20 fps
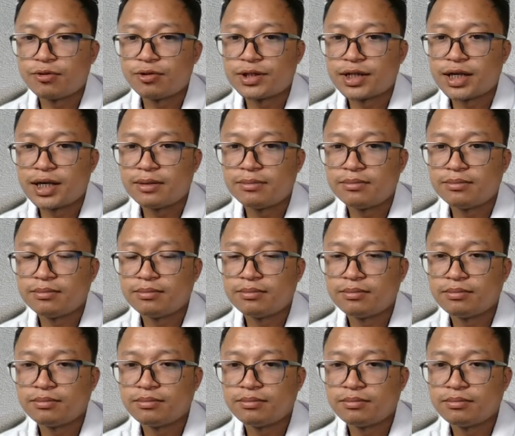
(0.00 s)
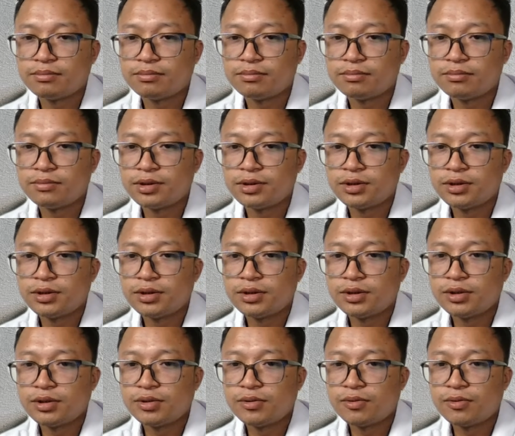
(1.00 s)
time.
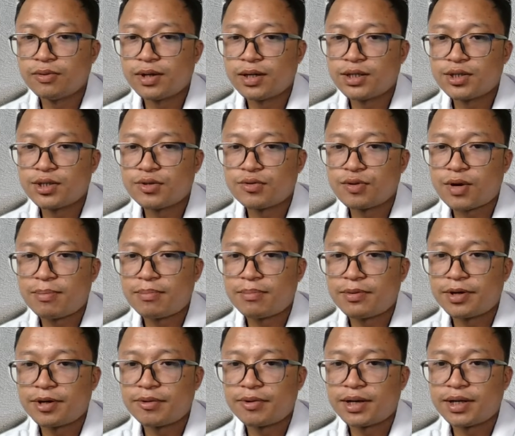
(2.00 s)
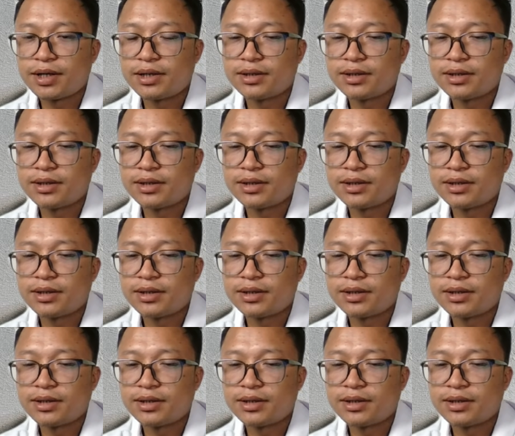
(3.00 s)
One swap required.